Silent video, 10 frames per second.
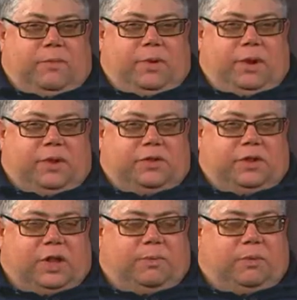me an
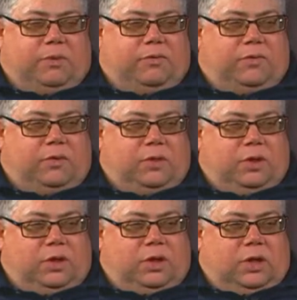example of,
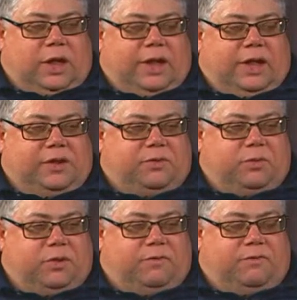I guess,
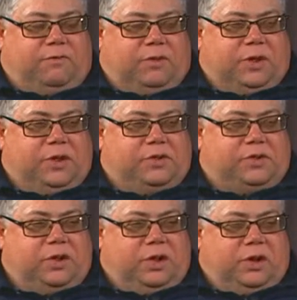what
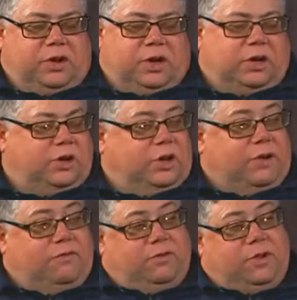fleas. Doctor can
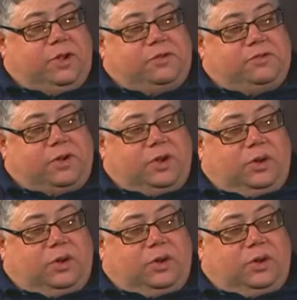get fleas, right?